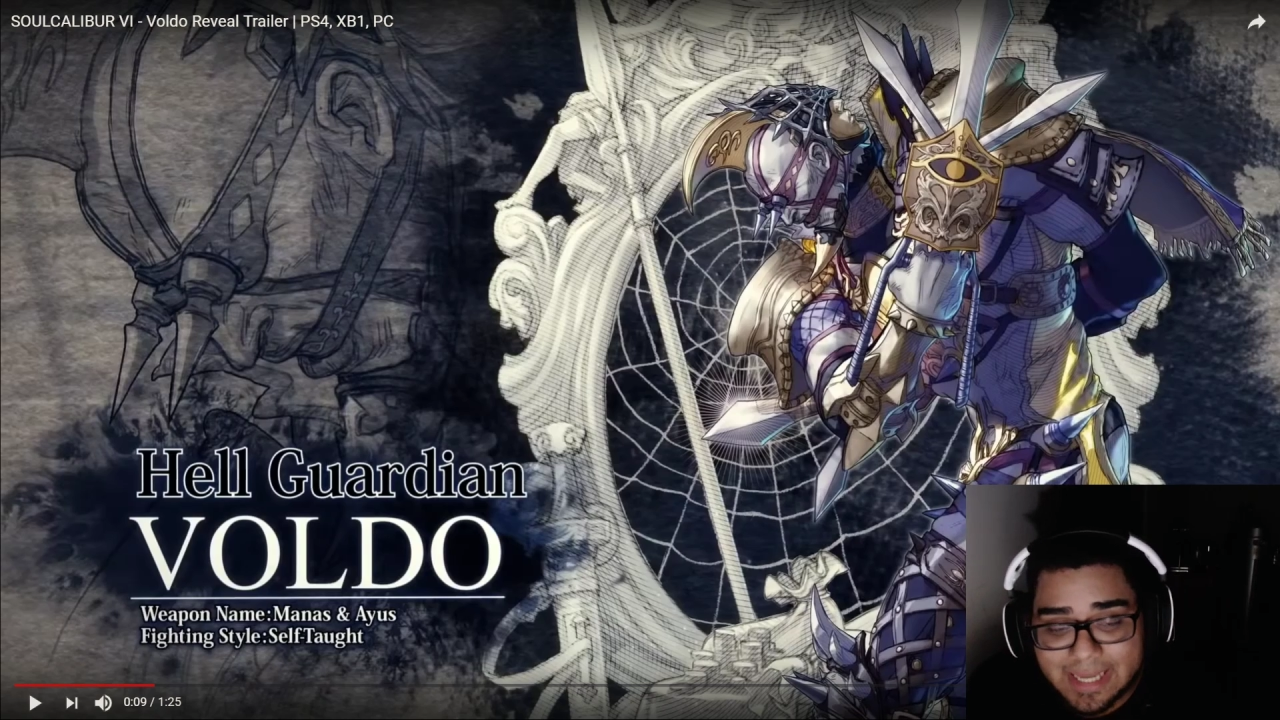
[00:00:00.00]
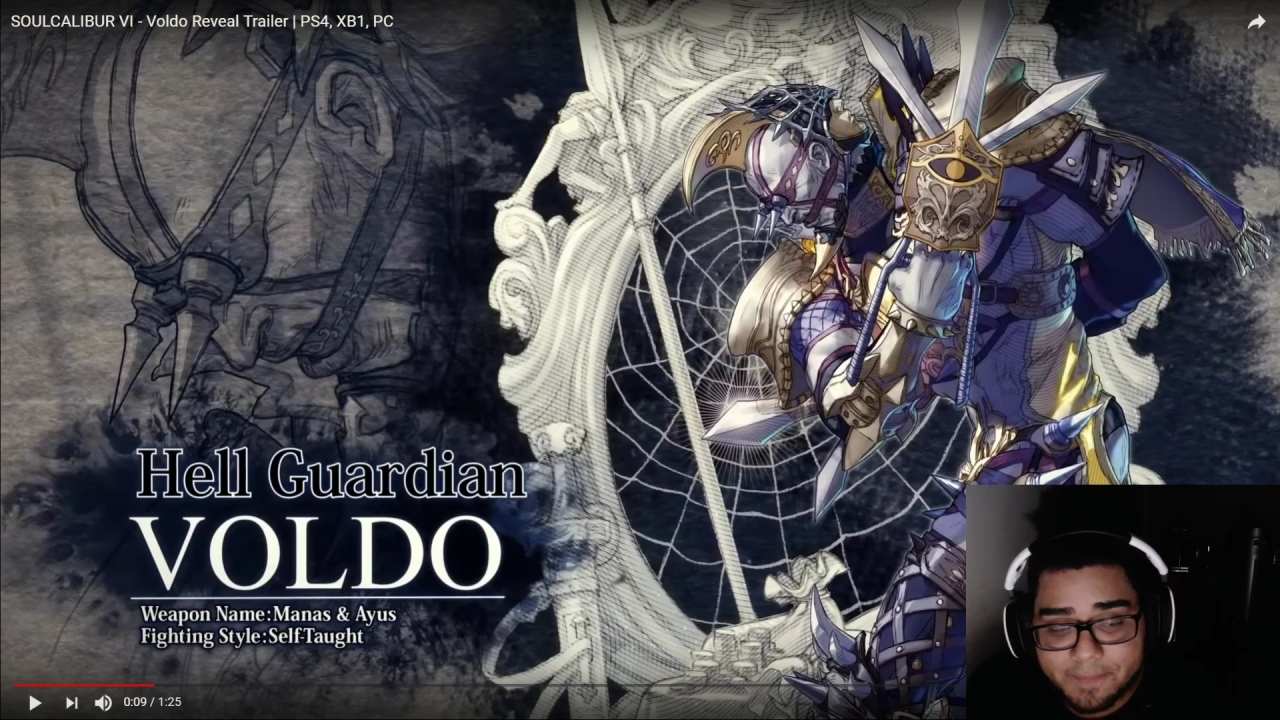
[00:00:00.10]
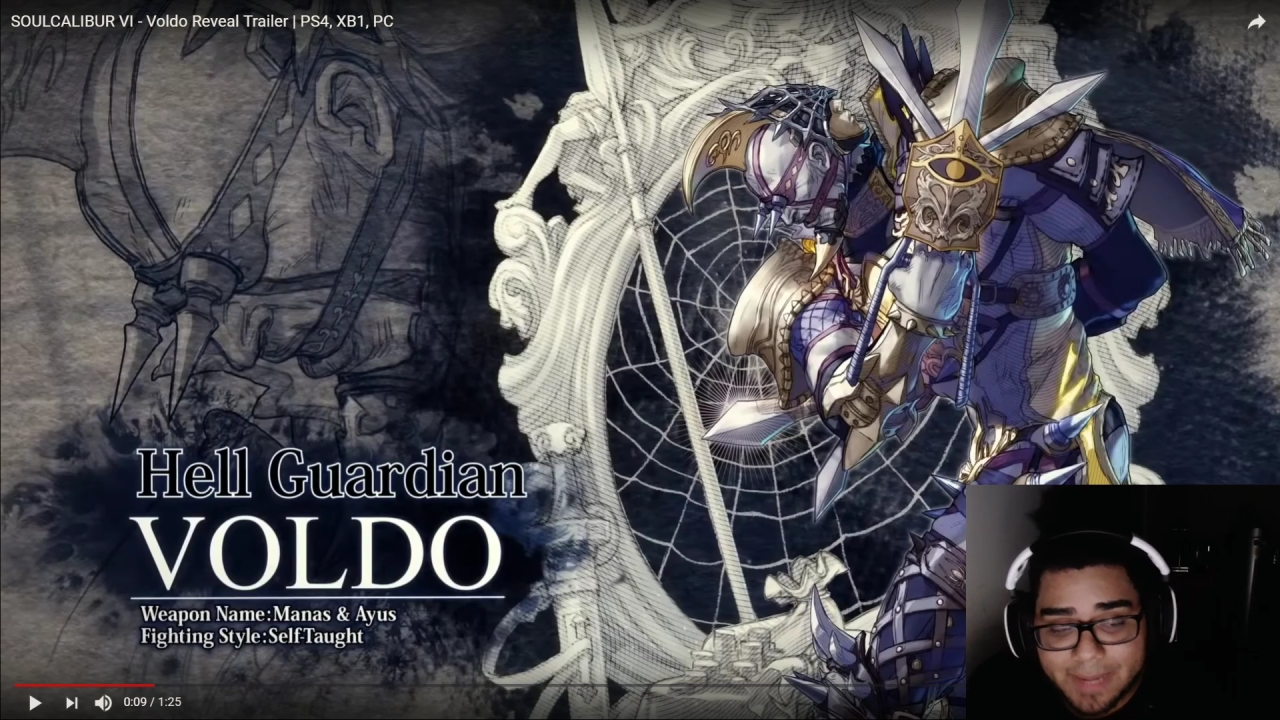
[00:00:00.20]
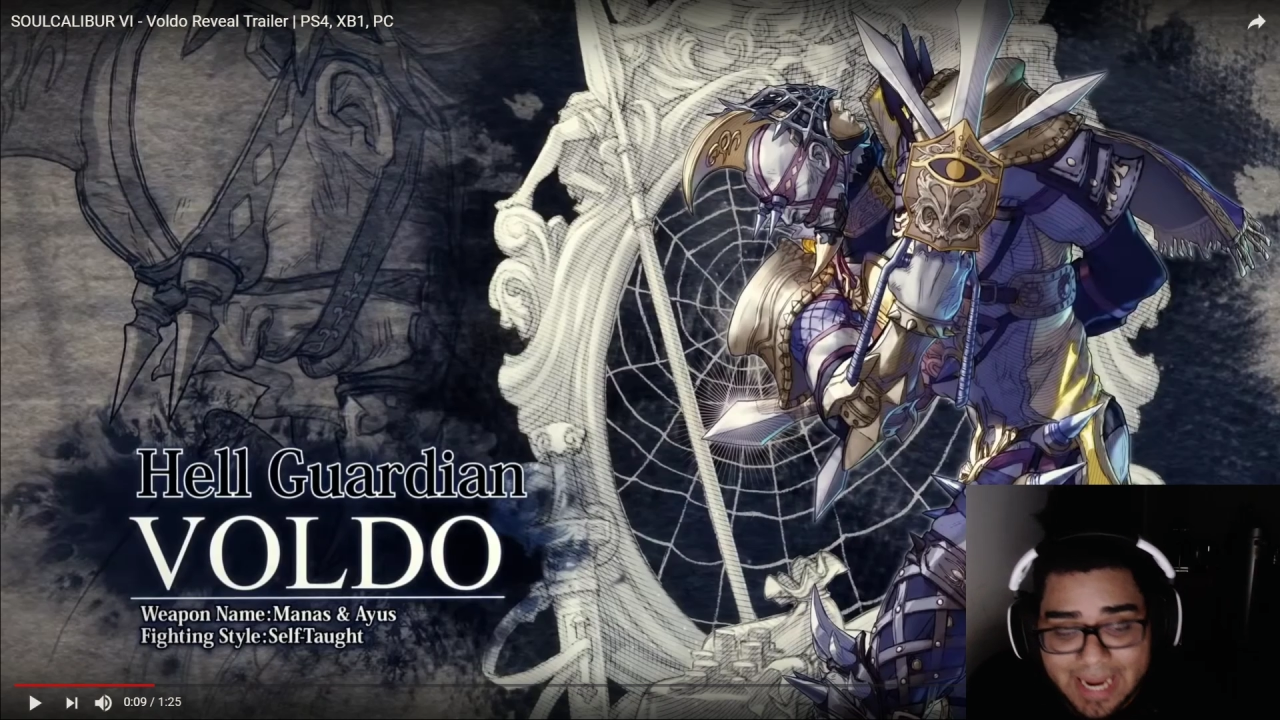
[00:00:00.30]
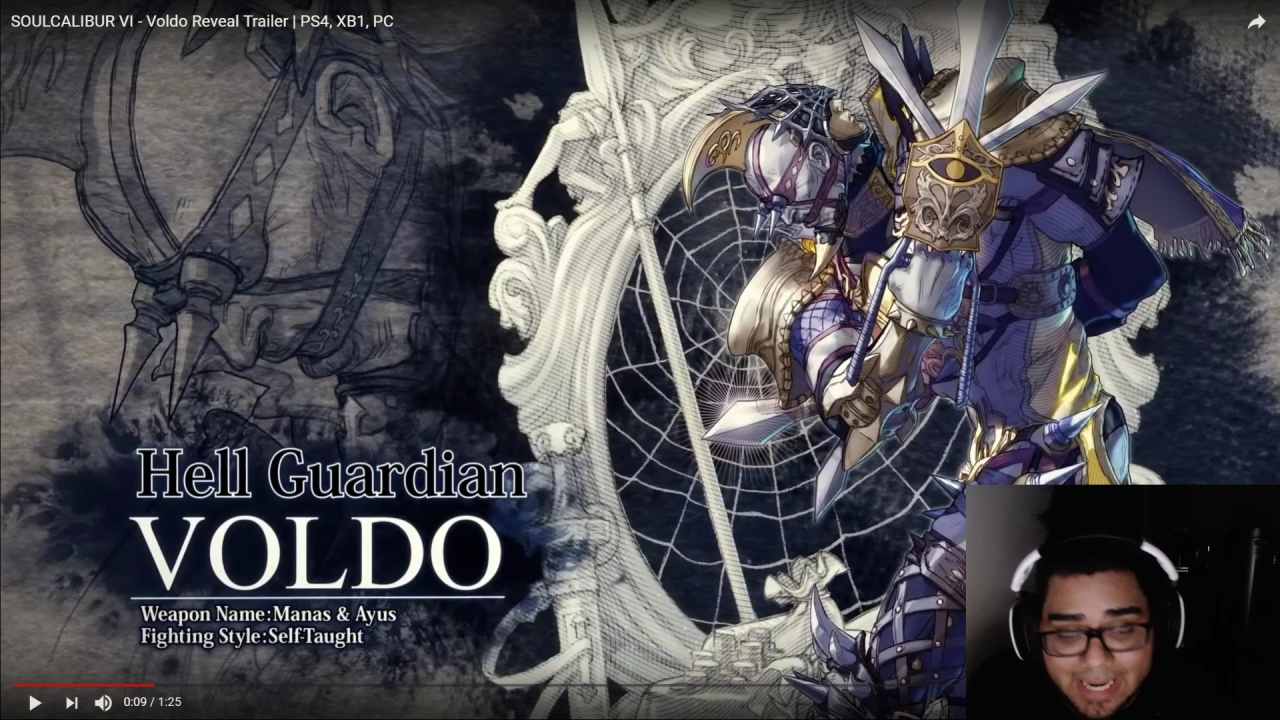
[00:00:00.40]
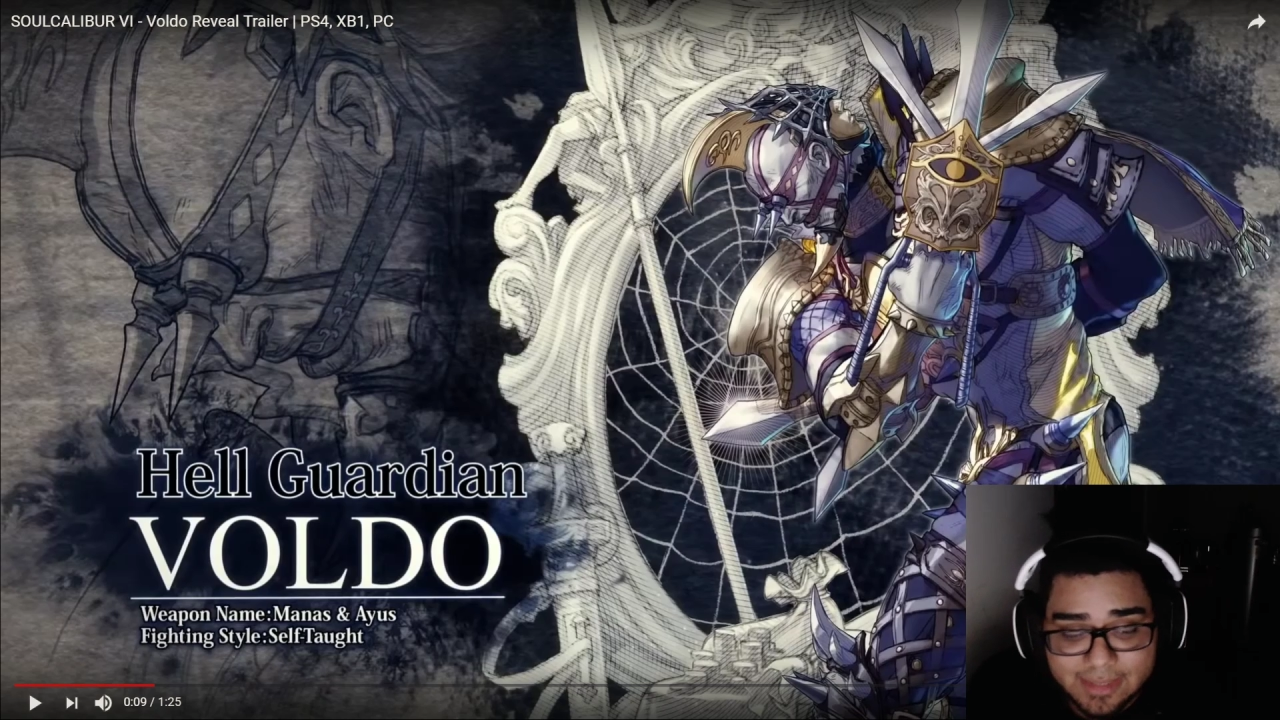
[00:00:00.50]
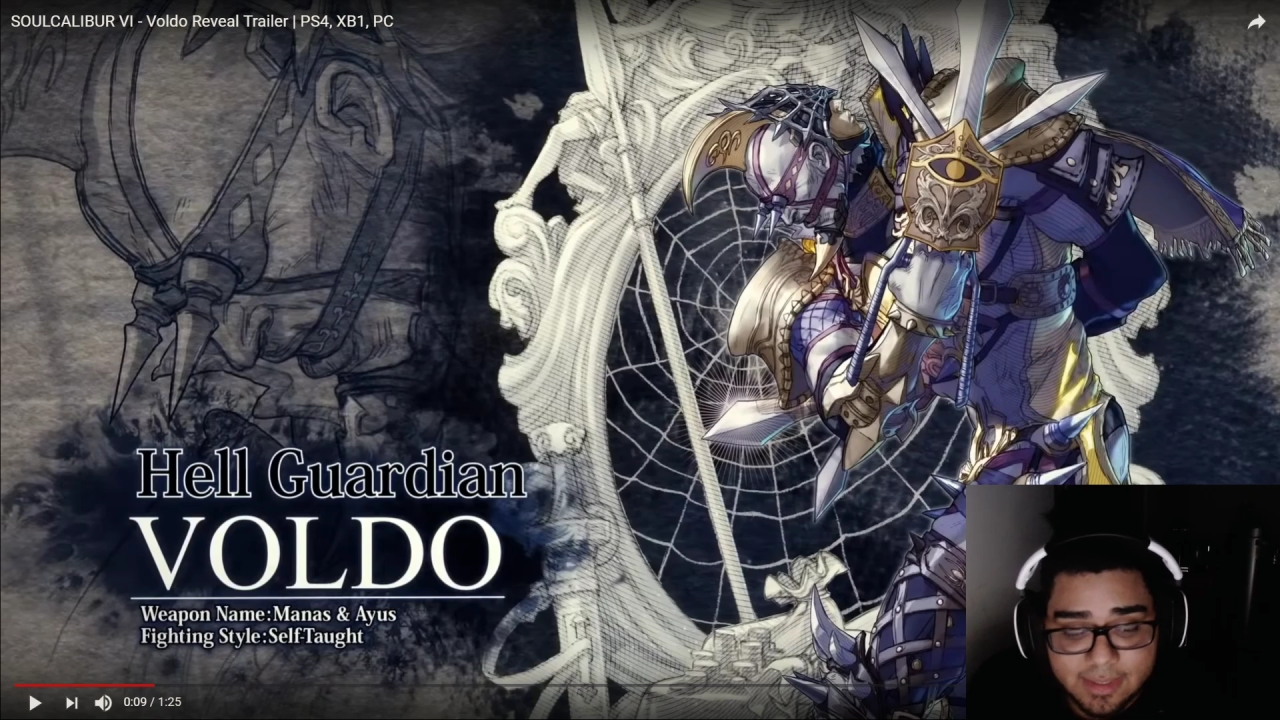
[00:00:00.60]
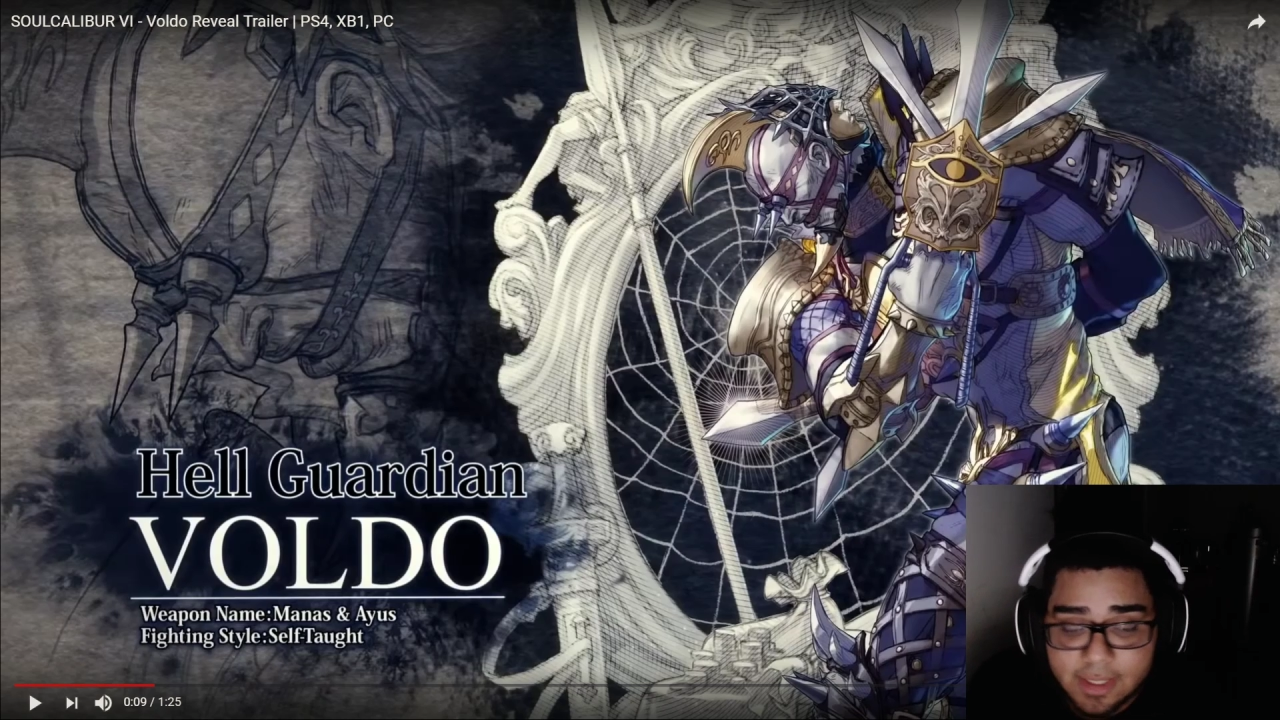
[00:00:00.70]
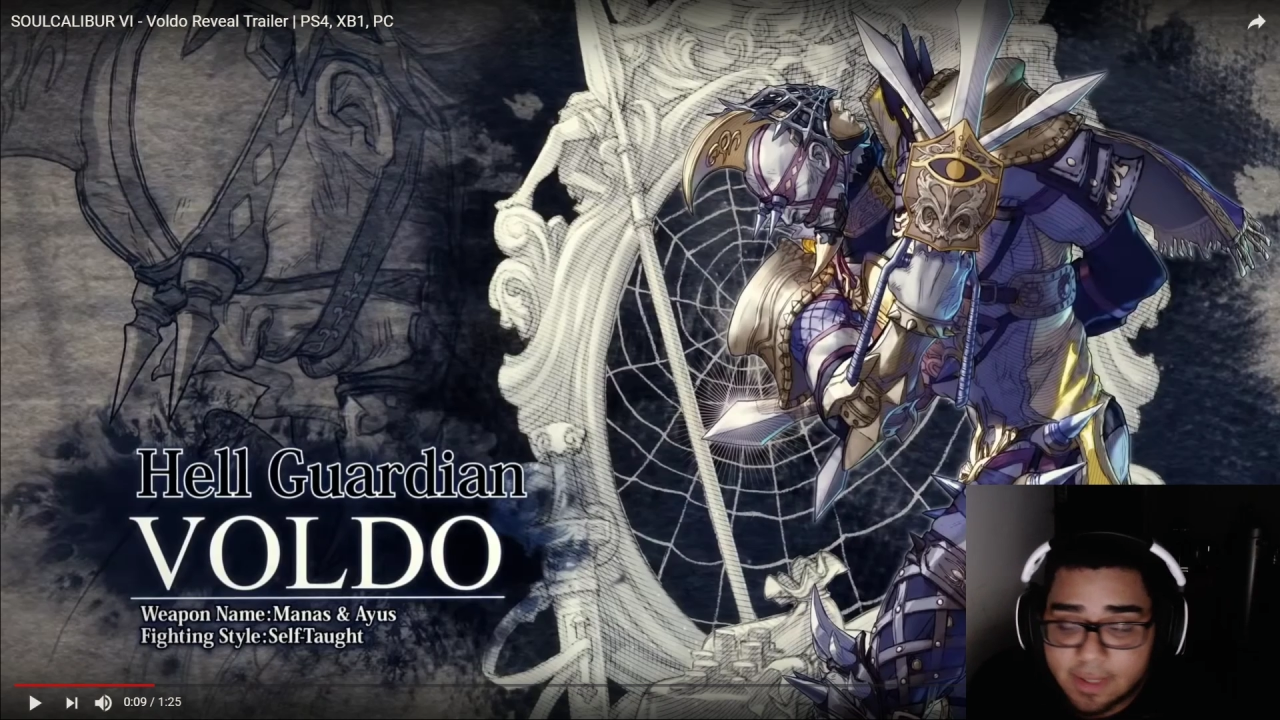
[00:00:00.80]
impact